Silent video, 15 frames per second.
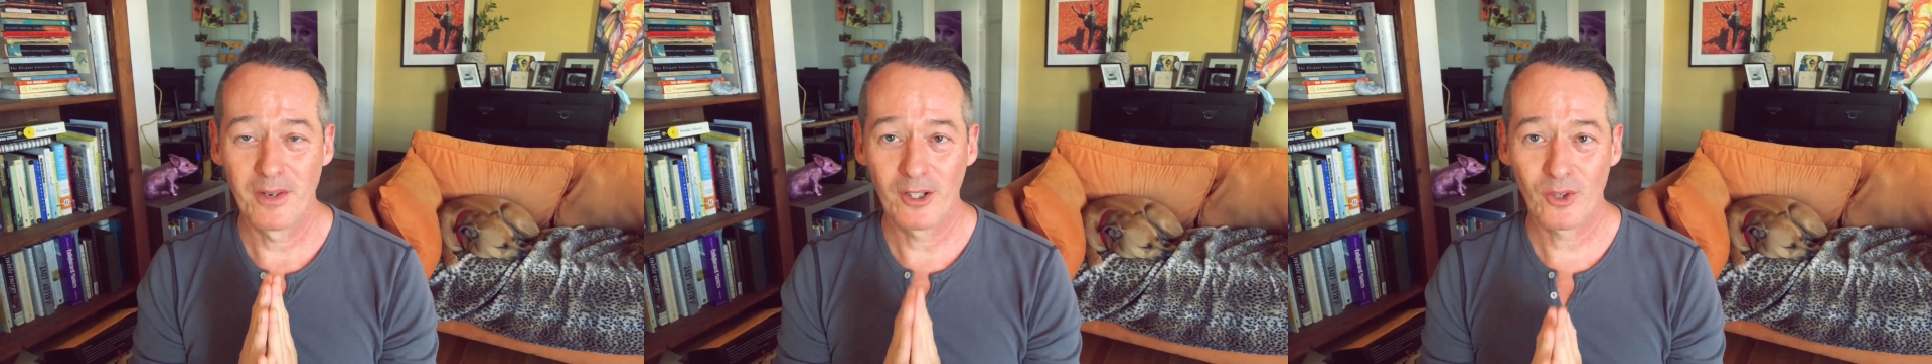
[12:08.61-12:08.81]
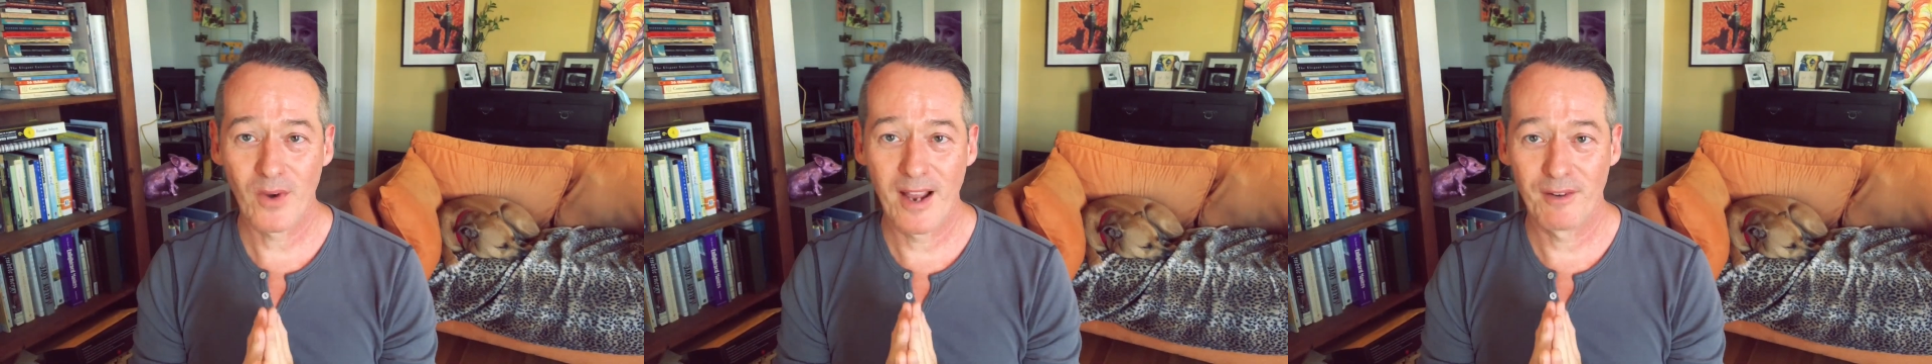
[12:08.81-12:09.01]

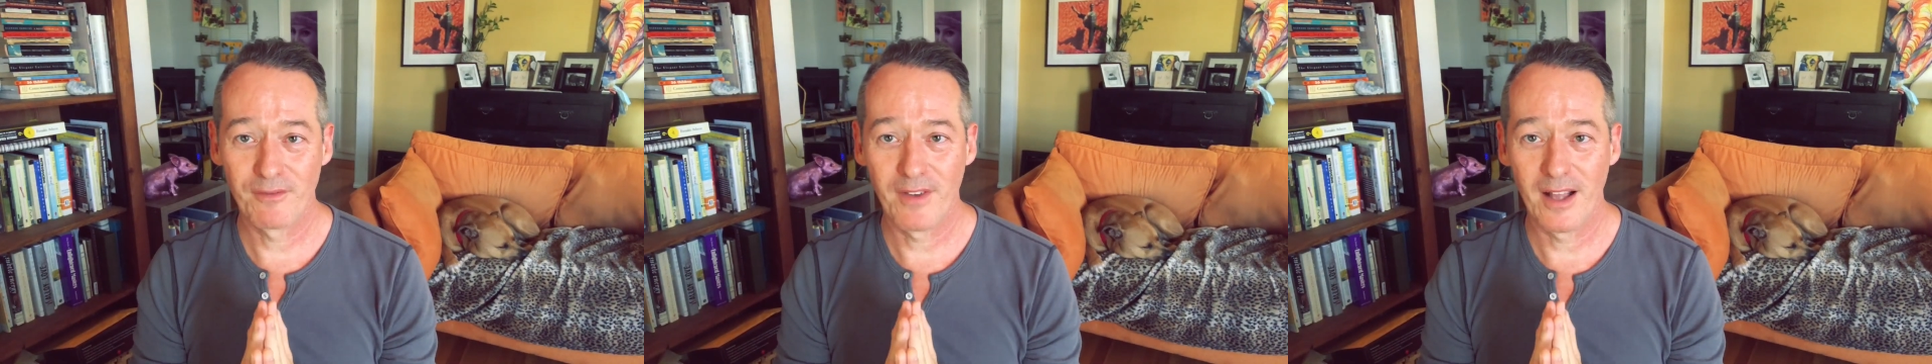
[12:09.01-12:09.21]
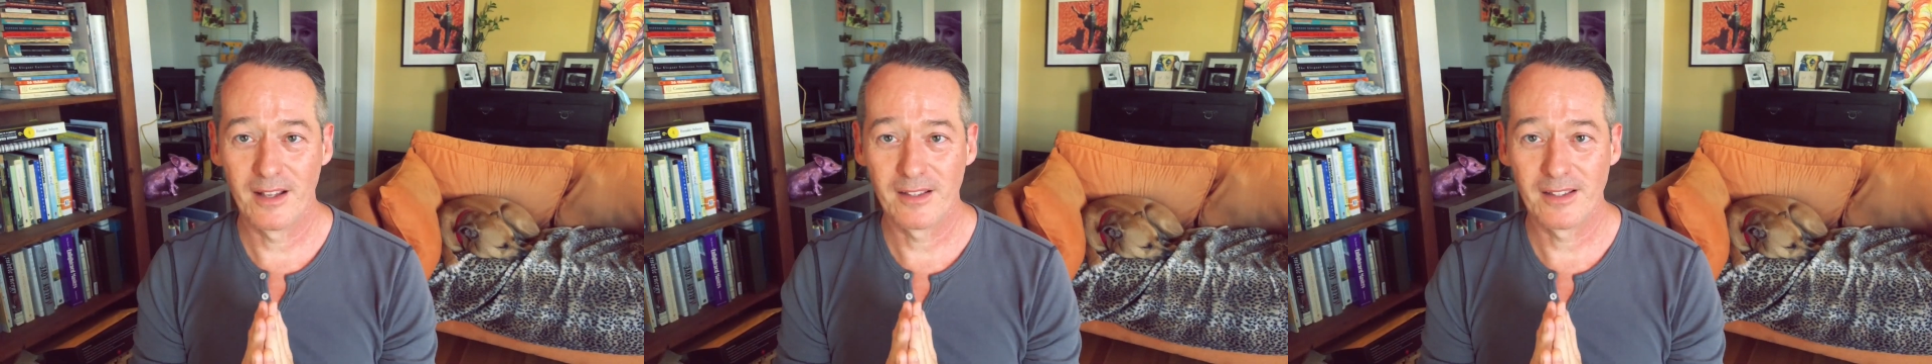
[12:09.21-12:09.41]
ground
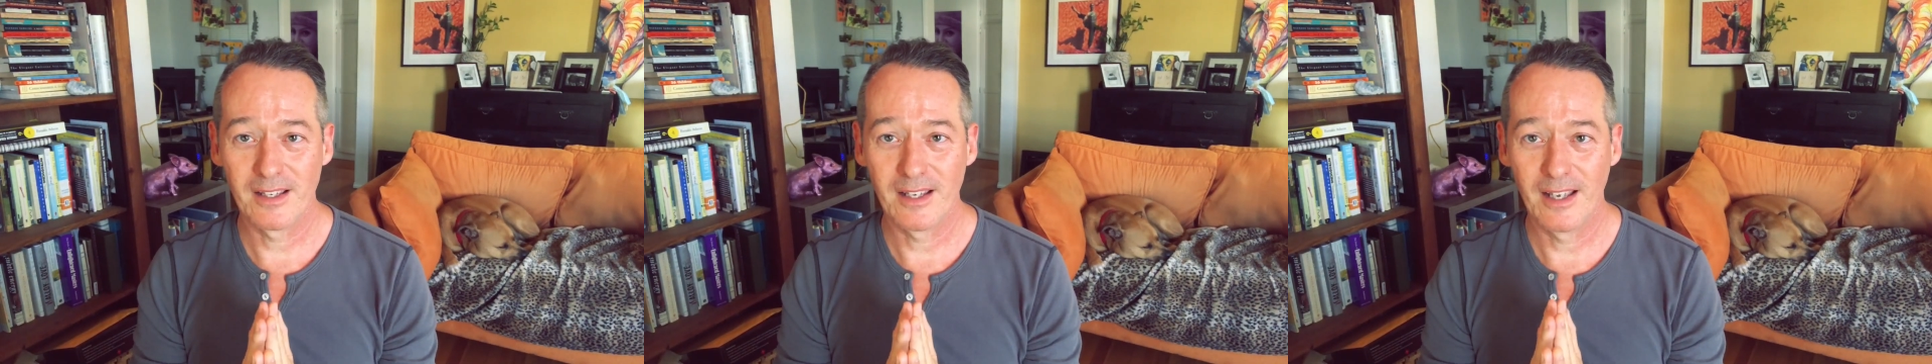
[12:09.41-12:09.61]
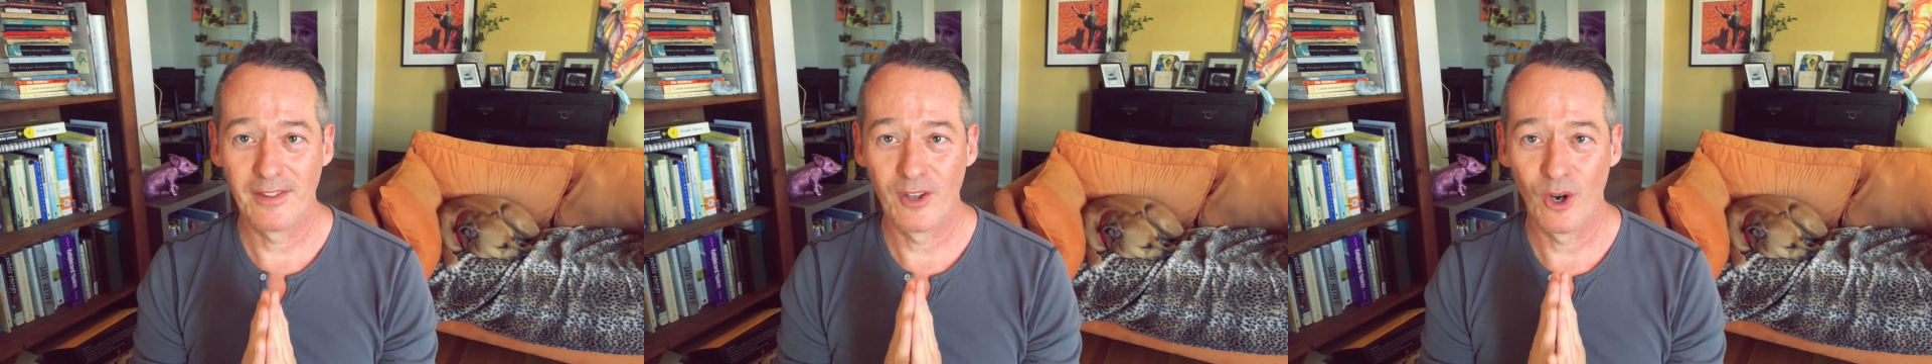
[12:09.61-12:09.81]
fallacy
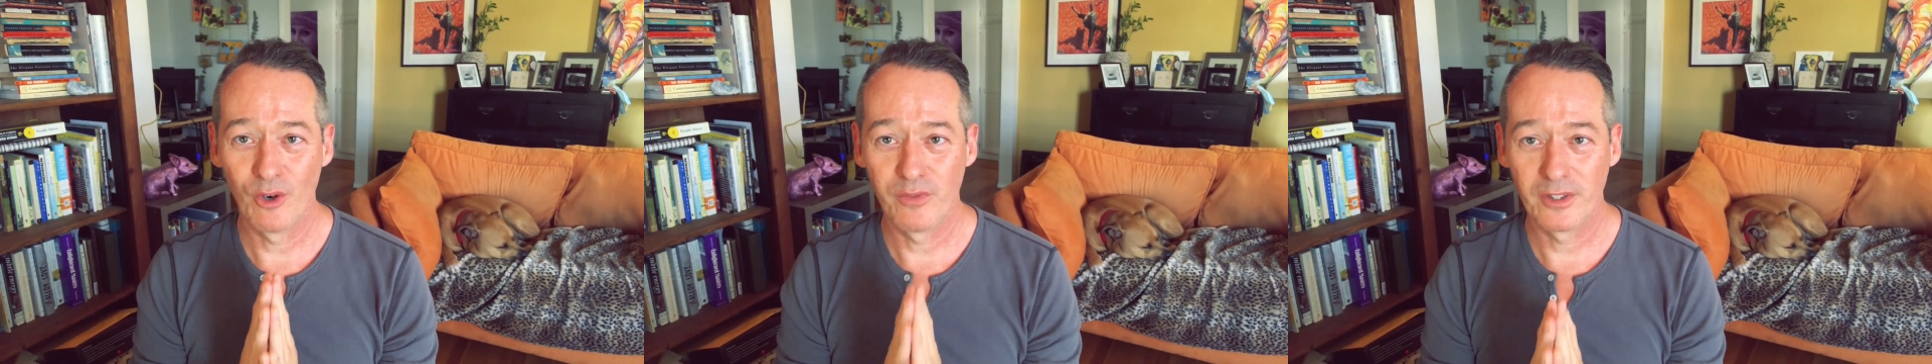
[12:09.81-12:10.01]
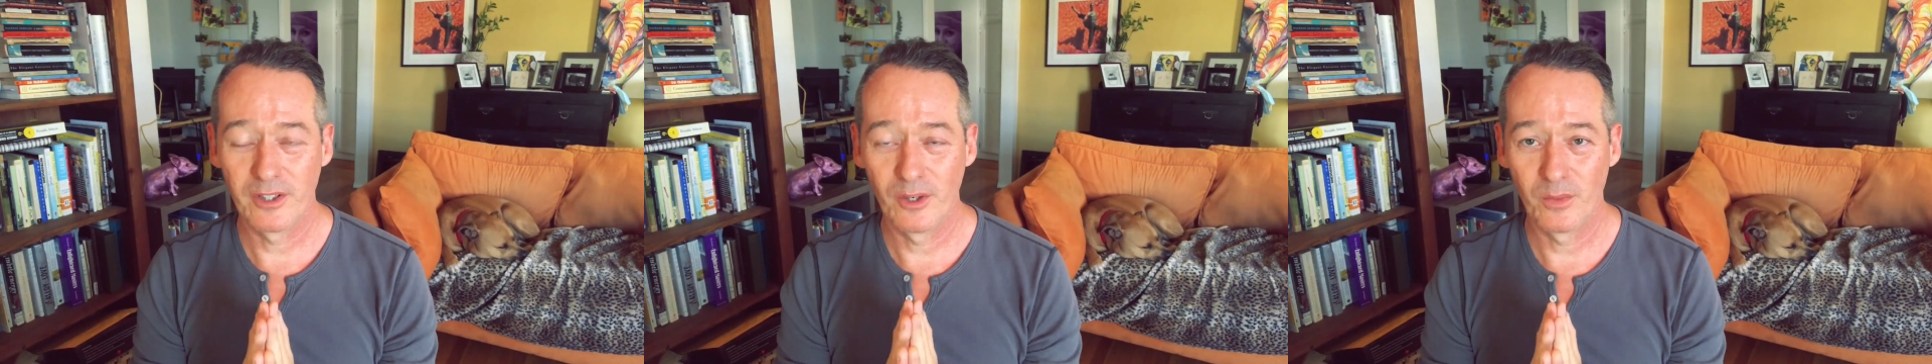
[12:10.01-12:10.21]
and the
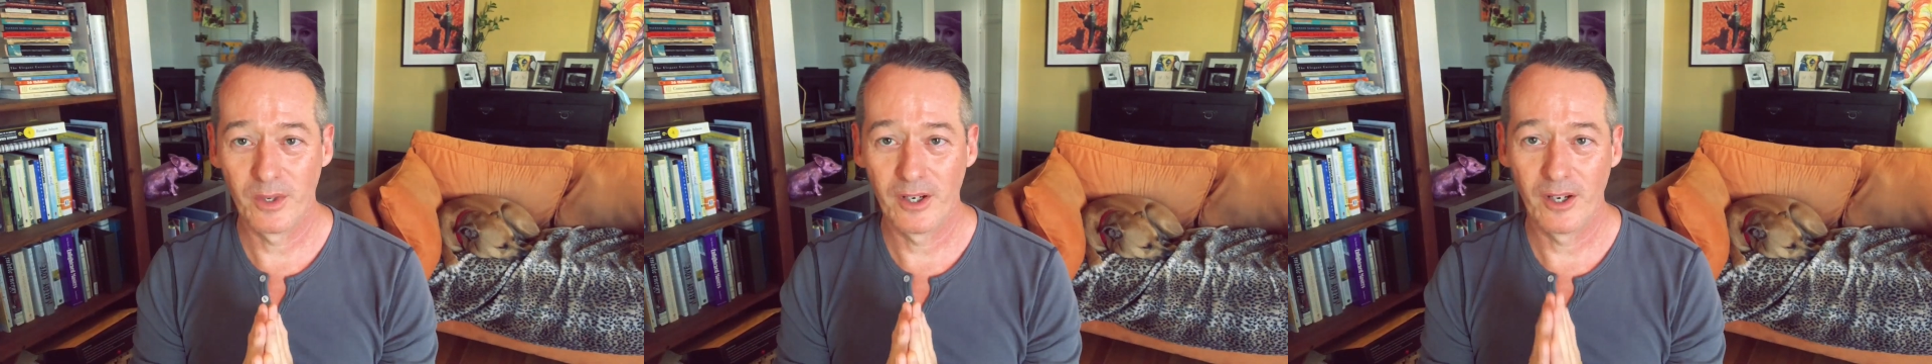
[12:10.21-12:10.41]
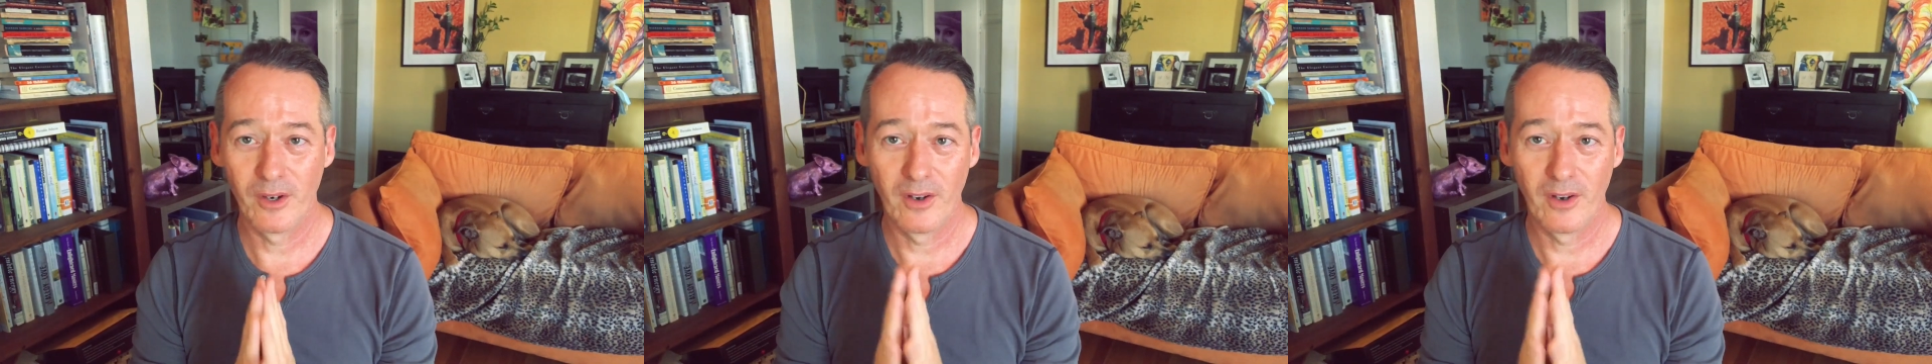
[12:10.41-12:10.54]
Overton window.